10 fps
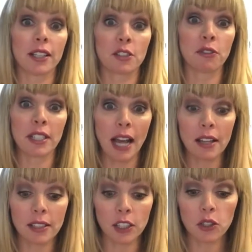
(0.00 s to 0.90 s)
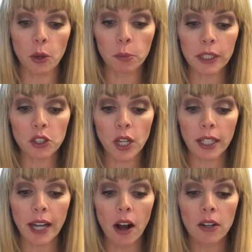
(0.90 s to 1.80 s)
It's fantastic. So please check
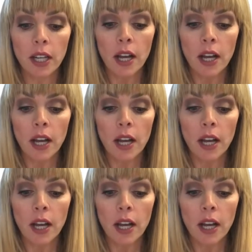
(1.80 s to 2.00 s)
it out.